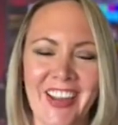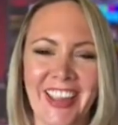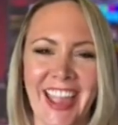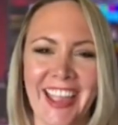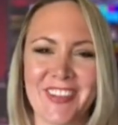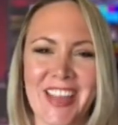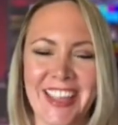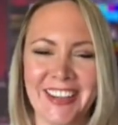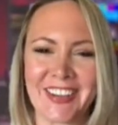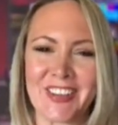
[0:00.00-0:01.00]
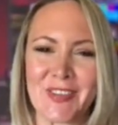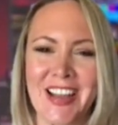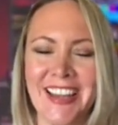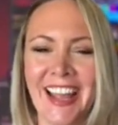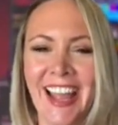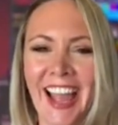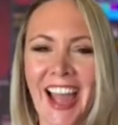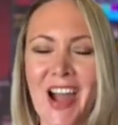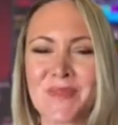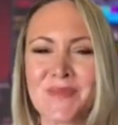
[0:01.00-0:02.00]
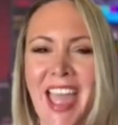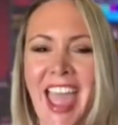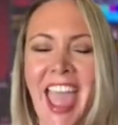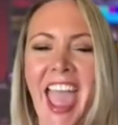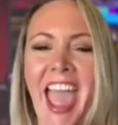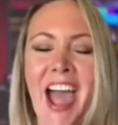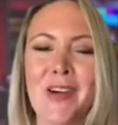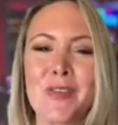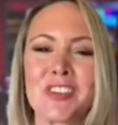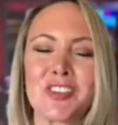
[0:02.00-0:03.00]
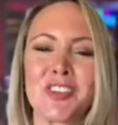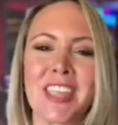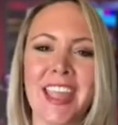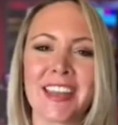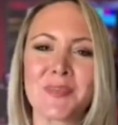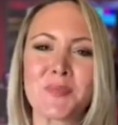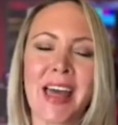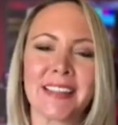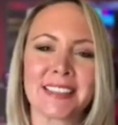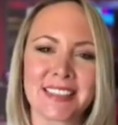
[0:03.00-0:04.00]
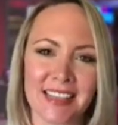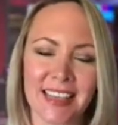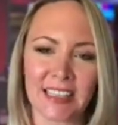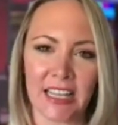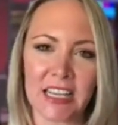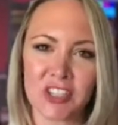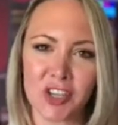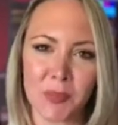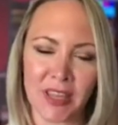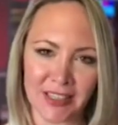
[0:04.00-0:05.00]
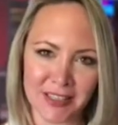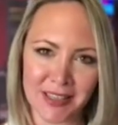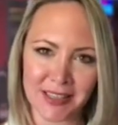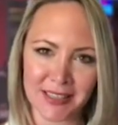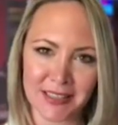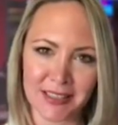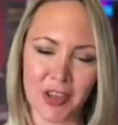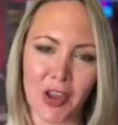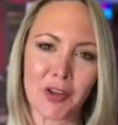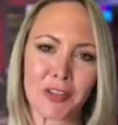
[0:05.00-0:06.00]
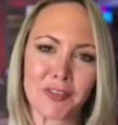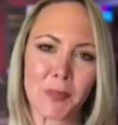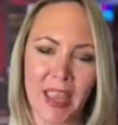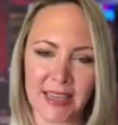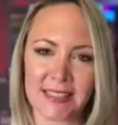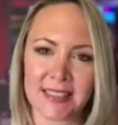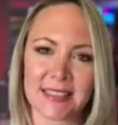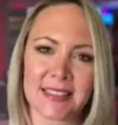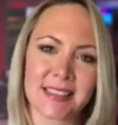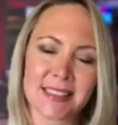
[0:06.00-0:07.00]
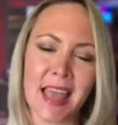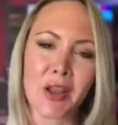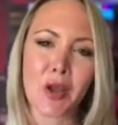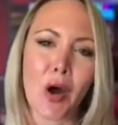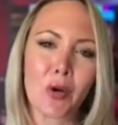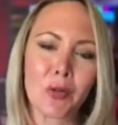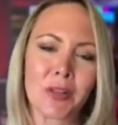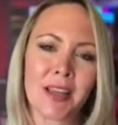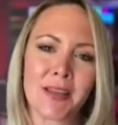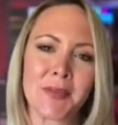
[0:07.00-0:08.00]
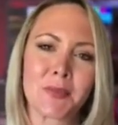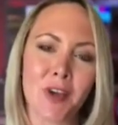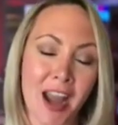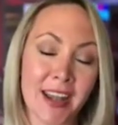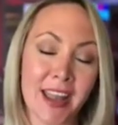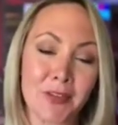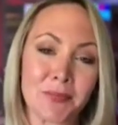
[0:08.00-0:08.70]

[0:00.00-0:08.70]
Okay, I'll make it a good one. Um, how would you get Palestinian leadership into this circle of peace? Is, is that a goal right now?